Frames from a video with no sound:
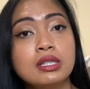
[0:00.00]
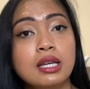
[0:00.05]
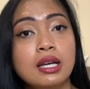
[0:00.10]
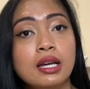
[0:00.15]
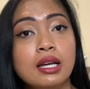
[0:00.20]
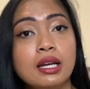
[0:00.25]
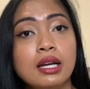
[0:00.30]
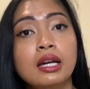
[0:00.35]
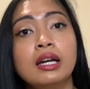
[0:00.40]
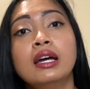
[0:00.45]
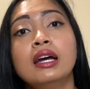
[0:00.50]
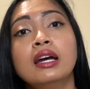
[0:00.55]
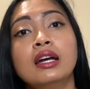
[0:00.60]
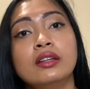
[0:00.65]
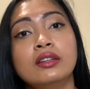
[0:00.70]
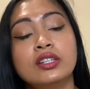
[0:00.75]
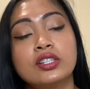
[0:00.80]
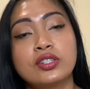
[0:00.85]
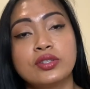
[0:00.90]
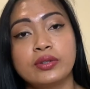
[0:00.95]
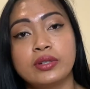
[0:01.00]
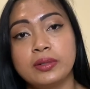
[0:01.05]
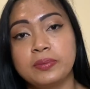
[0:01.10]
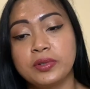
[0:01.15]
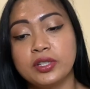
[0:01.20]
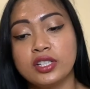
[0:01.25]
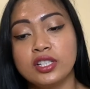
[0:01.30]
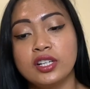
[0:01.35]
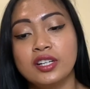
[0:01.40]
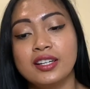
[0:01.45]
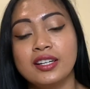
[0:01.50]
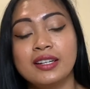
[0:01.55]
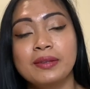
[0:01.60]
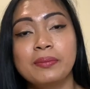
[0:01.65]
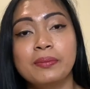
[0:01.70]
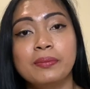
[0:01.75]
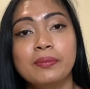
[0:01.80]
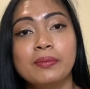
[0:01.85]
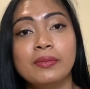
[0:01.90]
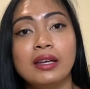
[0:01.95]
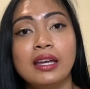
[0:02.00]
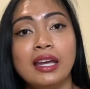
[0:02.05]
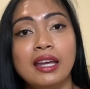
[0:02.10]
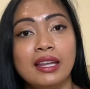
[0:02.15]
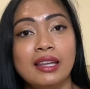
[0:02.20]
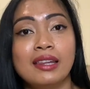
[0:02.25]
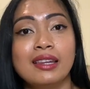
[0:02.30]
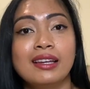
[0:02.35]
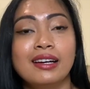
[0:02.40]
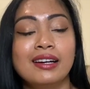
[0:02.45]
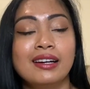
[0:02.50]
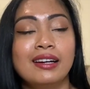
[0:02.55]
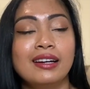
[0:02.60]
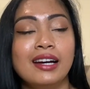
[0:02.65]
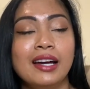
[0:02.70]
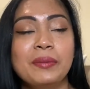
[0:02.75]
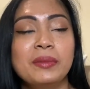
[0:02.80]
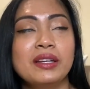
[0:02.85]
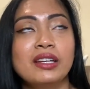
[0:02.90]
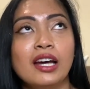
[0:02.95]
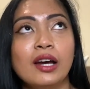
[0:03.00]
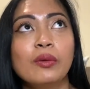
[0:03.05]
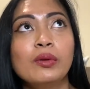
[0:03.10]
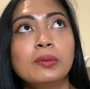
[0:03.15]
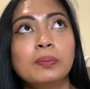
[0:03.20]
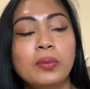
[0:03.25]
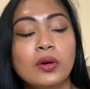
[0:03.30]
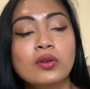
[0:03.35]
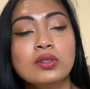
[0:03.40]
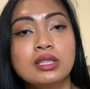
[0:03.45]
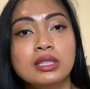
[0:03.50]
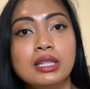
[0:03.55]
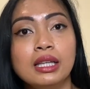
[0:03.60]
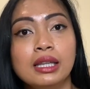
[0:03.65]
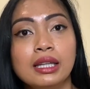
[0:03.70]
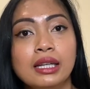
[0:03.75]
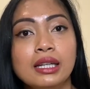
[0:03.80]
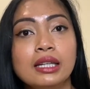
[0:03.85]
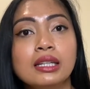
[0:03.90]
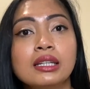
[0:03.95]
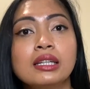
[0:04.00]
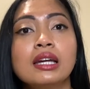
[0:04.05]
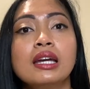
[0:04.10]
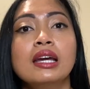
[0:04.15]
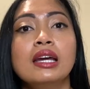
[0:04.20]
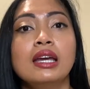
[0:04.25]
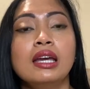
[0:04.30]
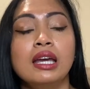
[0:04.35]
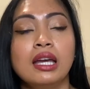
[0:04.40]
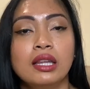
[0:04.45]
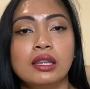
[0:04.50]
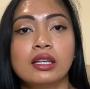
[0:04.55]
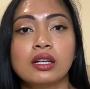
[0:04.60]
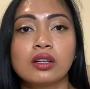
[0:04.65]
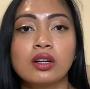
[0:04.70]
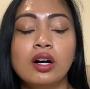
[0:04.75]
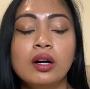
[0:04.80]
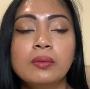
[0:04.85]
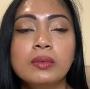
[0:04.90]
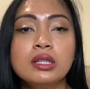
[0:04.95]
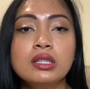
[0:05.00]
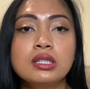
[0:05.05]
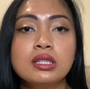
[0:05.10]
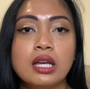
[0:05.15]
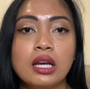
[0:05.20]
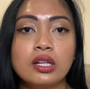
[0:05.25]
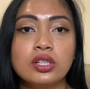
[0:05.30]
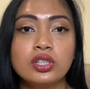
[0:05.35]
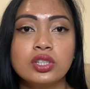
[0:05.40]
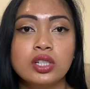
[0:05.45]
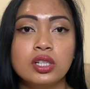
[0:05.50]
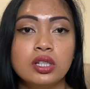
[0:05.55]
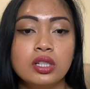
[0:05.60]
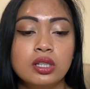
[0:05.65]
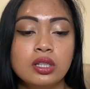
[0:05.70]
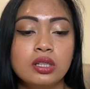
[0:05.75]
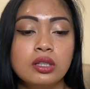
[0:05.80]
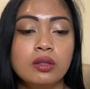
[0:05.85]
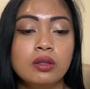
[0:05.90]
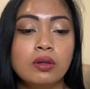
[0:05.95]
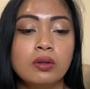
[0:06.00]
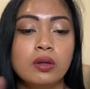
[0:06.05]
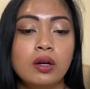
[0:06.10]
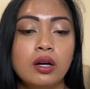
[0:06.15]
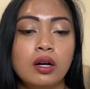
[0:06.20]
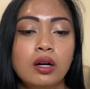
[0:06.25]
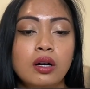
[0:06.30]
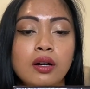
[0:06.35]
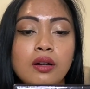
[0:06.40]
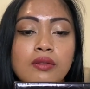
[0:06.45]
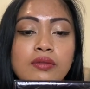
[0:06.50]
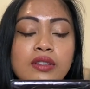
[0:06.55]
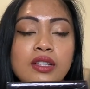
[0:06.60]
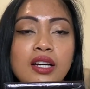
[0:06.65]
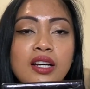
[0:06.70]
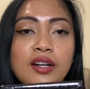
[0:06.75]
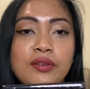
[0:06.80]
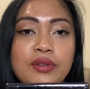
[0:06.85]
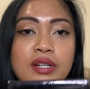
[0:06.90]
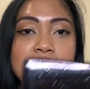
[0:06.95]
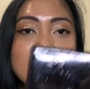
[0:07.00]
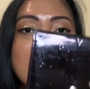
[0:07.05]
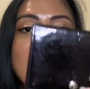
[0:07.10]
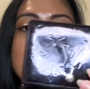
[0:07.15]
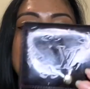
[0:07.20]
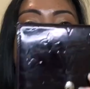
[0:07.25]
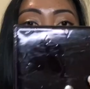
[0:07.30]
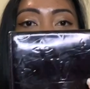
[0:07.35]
the description in the, I will post the link in the comment section of the redying